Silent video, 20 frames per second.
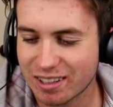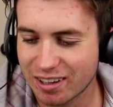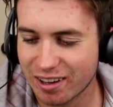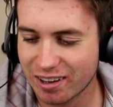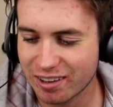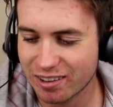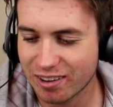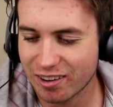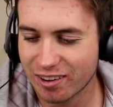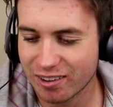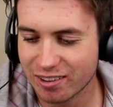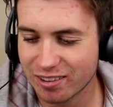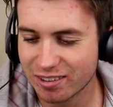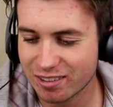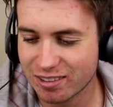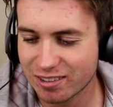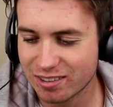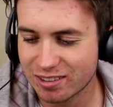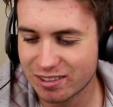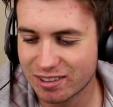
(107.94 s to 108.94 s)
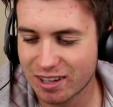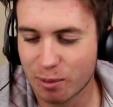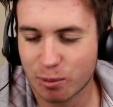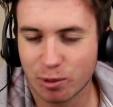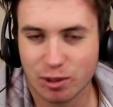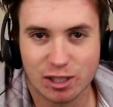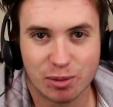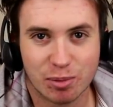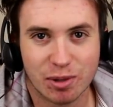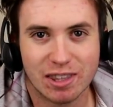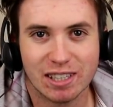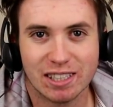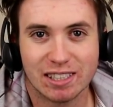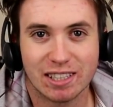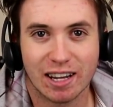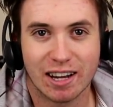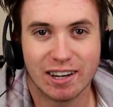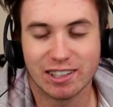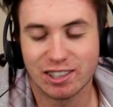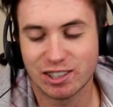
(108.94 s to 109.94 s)
I don't know, done what Smithy's
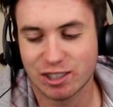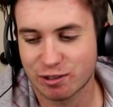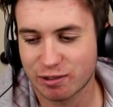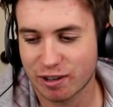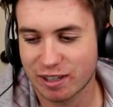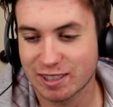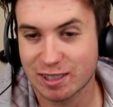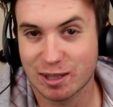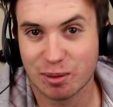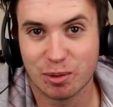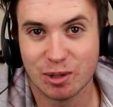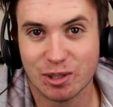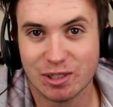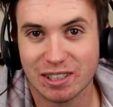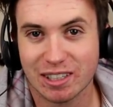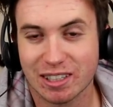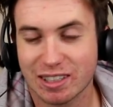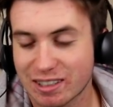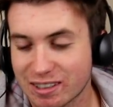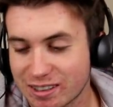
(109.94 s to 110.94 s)
done and just faced the music.